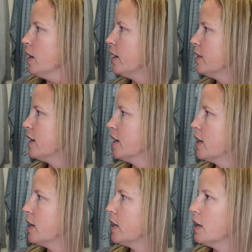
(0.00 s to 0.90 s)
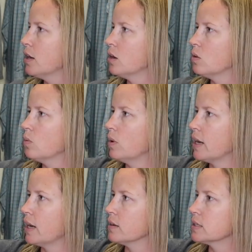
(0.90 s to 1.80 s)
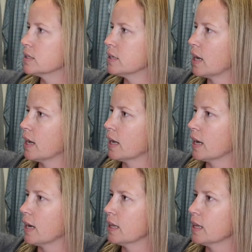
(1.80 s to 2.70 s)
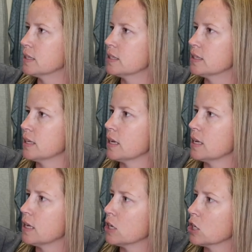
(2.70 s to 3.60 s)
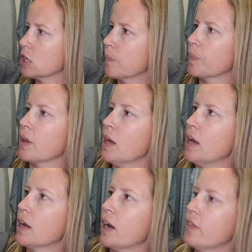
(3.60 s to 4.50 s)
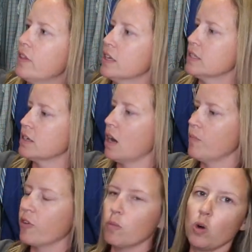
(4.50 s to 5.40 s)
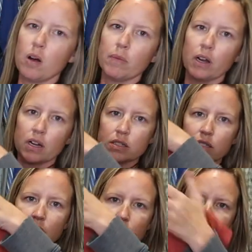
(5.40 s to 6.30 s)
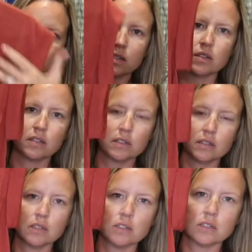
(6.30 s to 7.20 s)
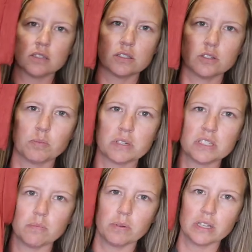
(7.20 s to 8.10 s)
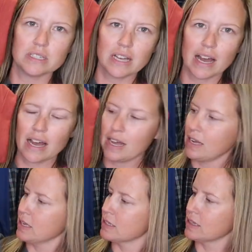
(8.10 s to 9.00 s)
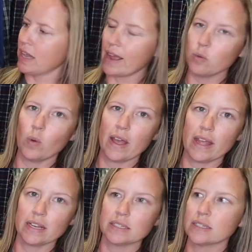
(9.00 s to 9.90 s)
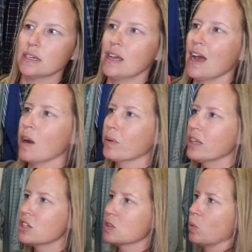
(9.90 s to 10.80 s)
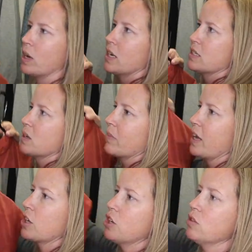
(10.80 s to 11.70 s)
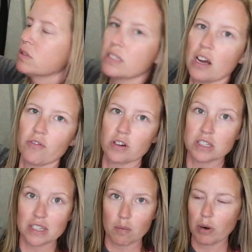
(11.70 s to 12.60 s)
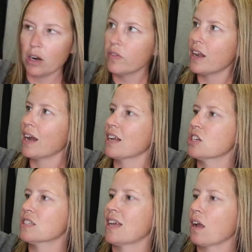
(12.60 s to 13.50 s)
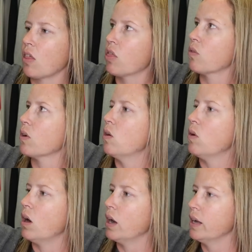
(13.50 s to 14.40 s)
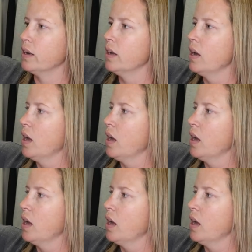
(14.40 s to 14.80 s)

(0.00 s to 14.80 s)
And then what else did I get? Let's see here. Got this top from Walmart. Just super simple. It ties, lightweight. I really just wanted some like cute stuff for summer that I can just like throw on,